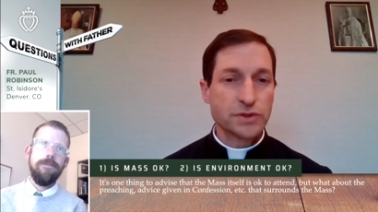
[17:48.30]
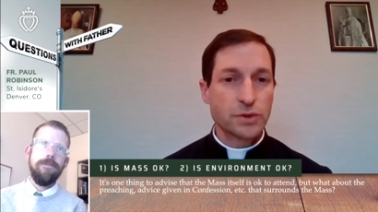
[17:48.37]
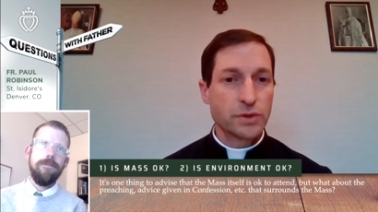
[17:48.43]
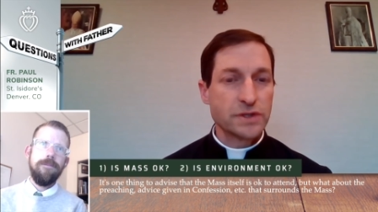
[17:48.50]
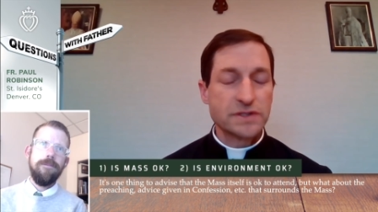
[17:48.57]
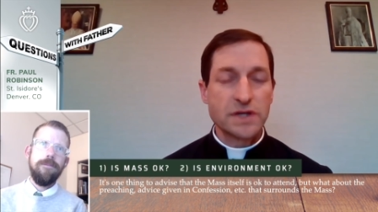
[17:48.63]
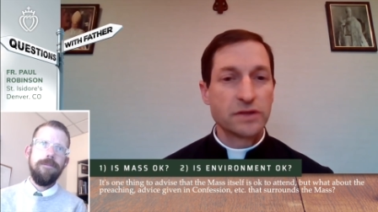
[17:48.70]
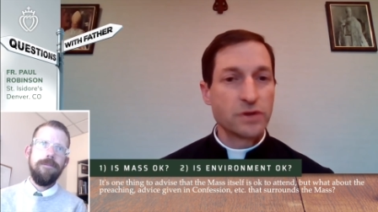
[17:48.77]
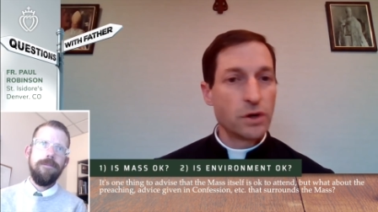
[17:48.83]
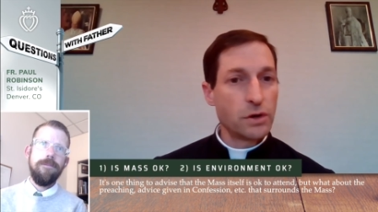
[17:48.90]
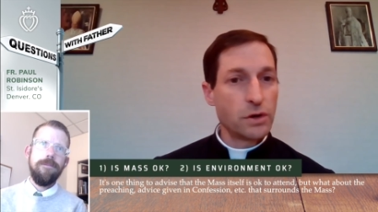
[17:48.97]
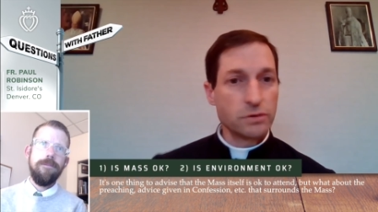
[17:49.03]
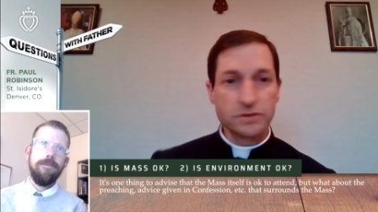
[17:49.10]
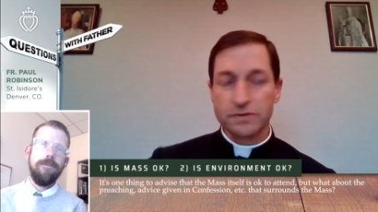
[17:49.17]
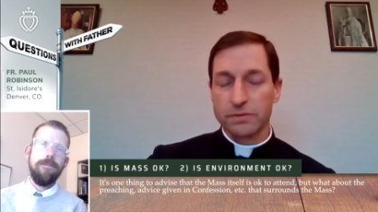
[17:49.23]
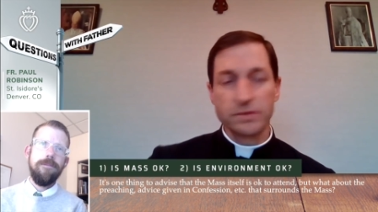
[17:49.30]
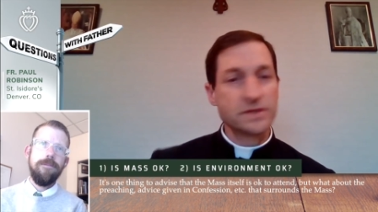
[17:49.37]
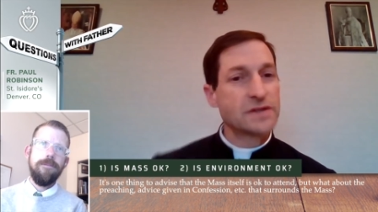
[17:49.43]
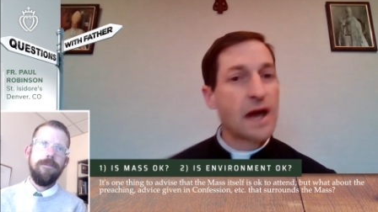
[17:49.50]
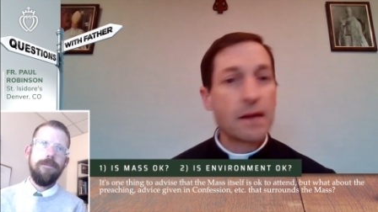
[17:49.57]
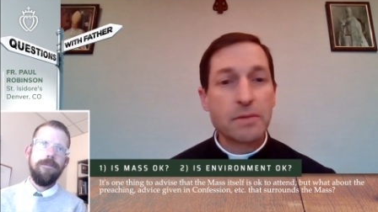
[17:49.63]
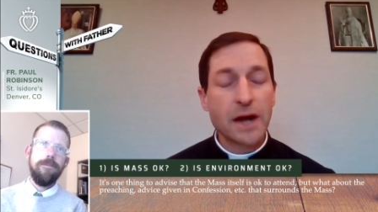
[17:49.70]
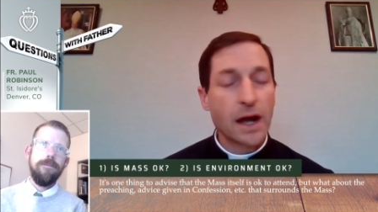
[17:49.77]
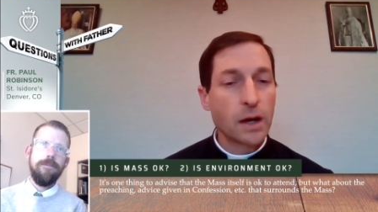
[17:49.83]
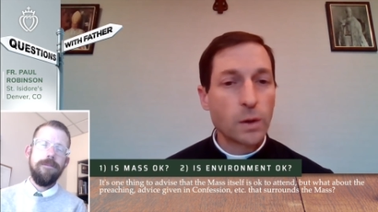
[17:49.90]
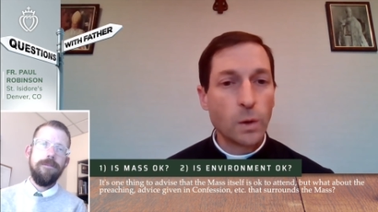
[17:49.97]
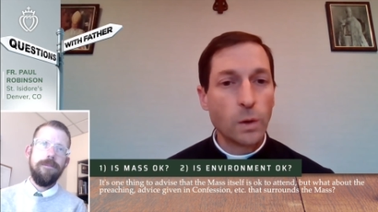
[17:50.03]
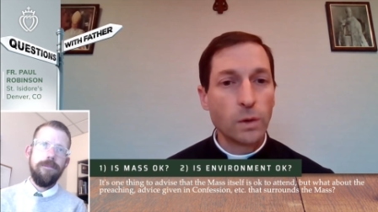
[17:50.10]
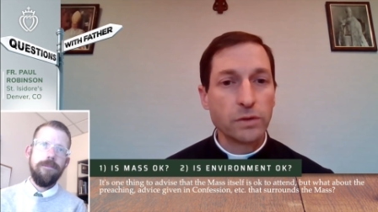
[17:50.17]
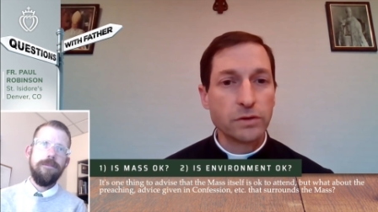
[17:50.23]
going to take the host from the
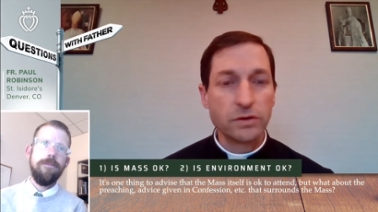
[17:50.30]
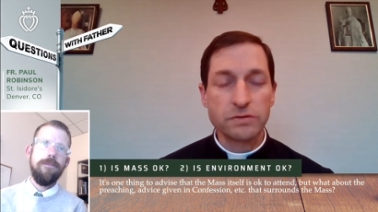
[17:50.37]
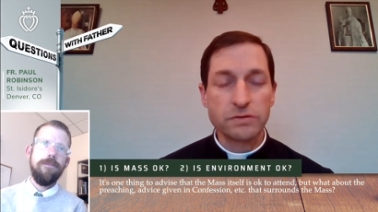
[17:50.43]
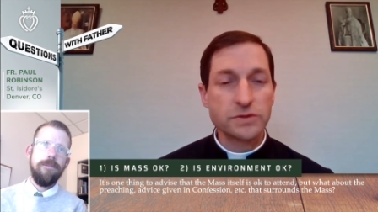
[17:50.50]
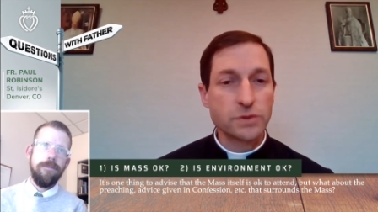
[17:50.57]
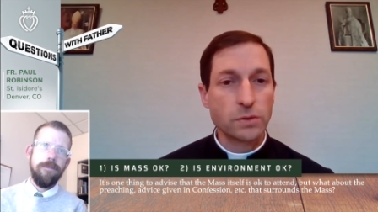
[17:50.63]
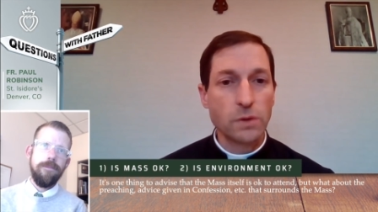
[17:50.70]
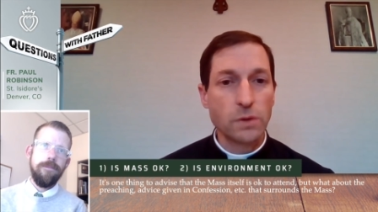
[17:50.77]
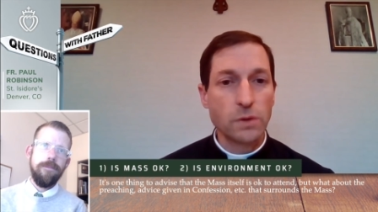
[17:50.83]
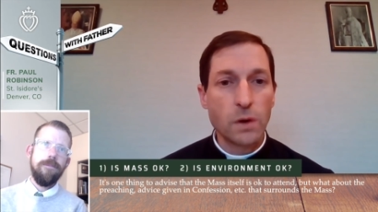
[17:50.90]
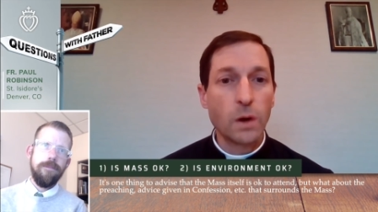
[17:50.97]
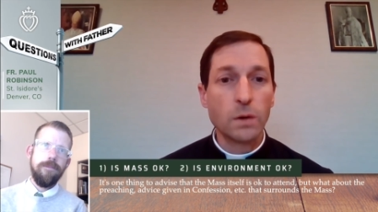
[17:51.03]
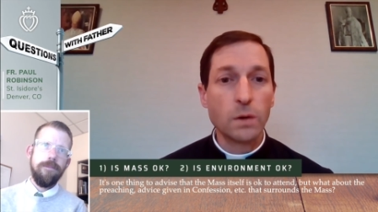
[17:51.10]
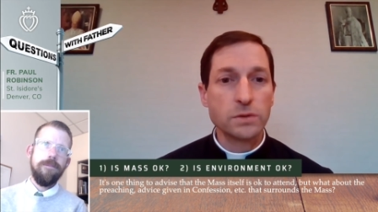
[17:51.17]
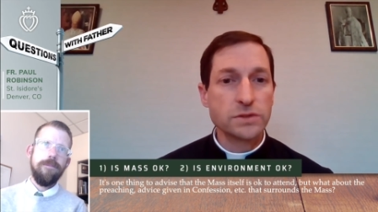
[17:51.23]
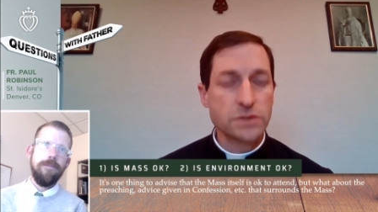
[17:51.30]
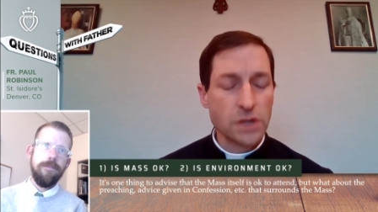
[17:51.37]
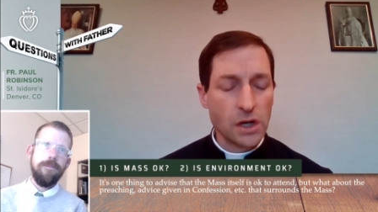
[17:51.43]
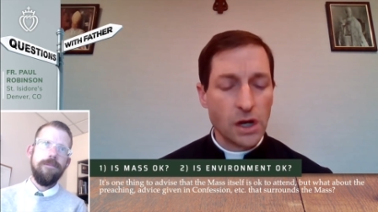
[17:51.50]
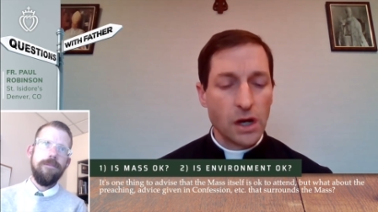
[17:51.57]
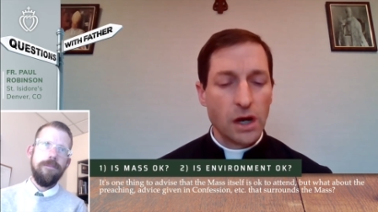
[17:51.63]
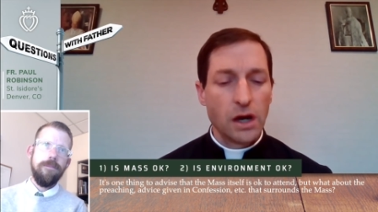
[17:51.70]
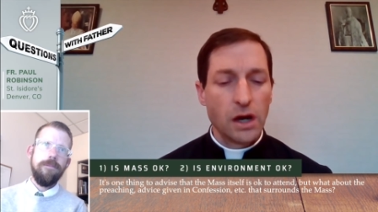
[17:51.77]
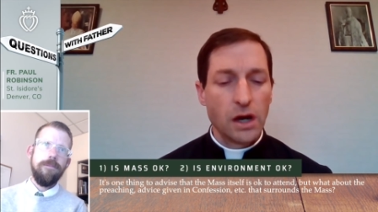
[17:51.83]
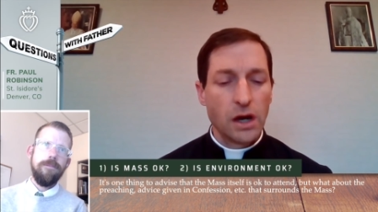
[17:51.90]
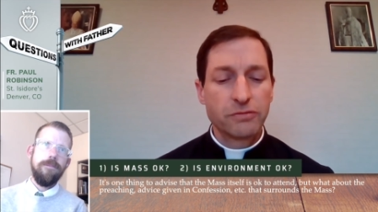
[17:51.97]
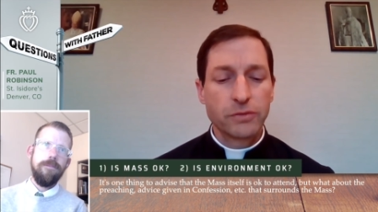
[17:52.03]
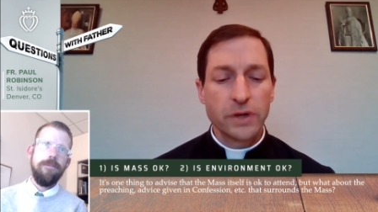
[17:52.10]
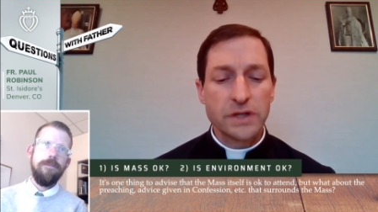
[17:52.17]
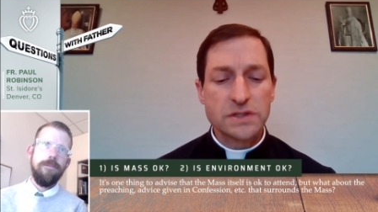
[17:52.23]
tabernacle, the Novus Ordo host,
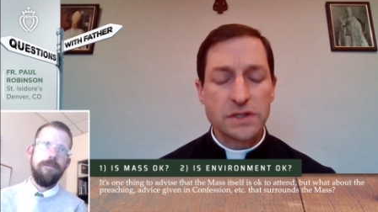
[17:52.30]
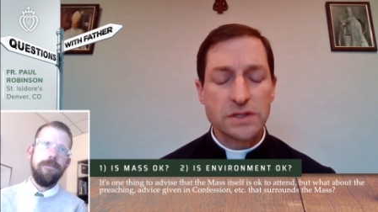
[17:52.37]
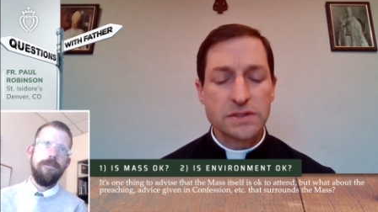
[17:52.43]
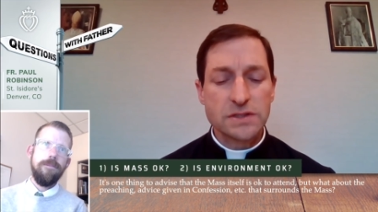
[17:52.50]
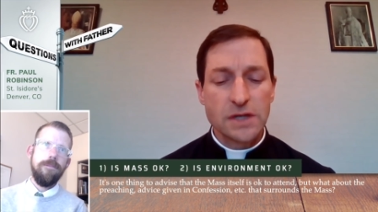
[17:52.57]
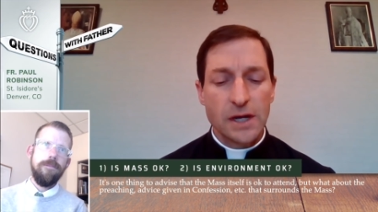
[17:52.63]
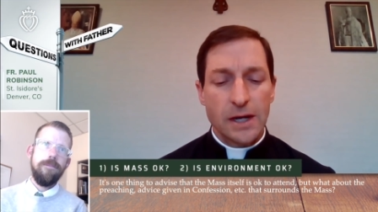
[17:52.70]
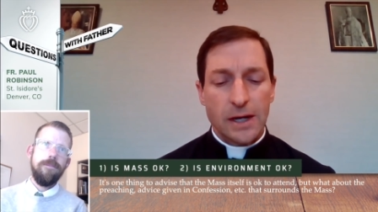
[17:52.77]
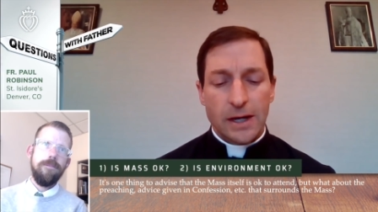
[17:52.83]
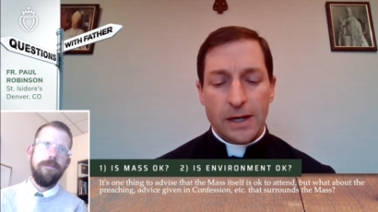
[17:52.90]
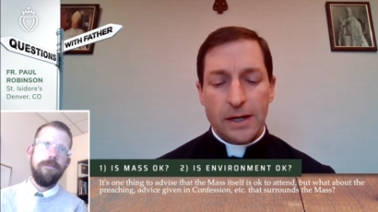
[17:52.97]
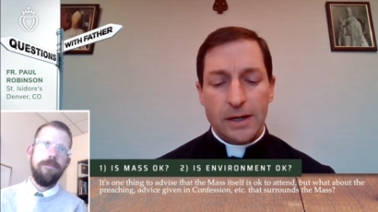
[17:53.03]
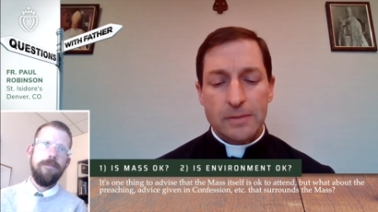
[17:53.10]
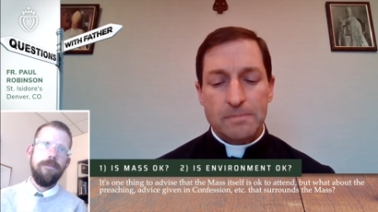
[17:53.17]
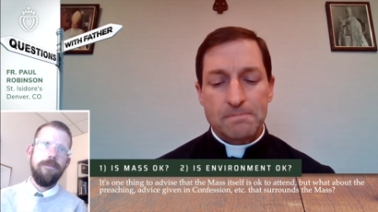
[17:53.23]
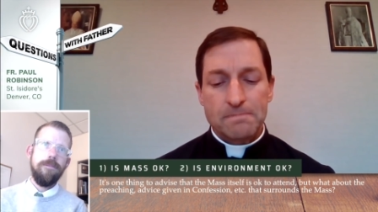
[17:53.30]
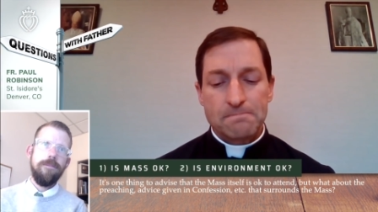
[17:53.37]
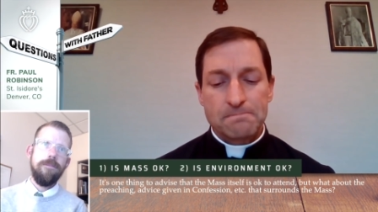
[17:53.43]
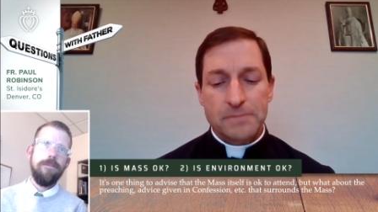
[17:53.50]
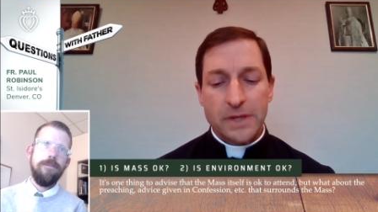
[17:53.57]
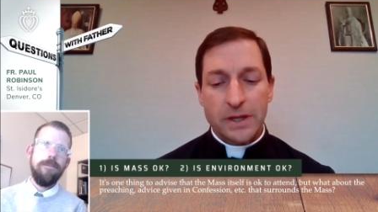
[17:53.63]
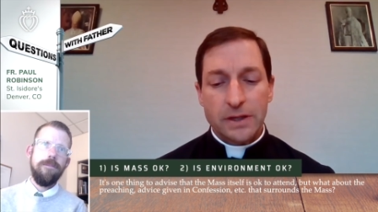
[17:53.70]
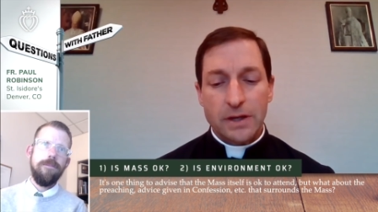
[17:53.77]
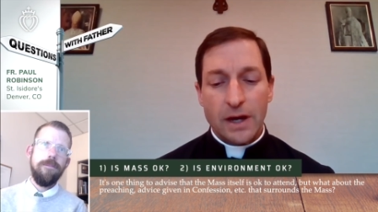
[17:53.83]
for instance. Then